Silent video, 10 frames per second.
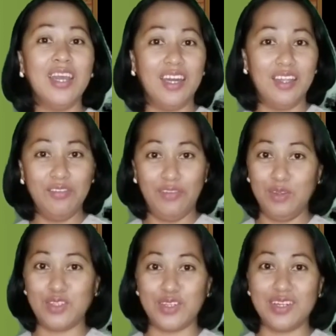in the
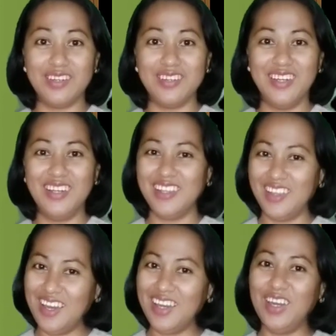future.
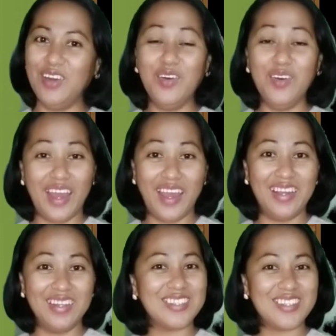Thank you
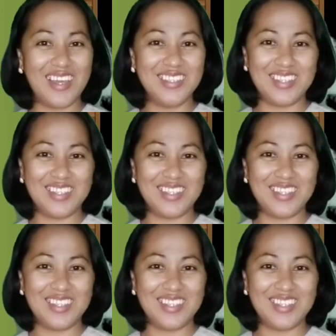and stay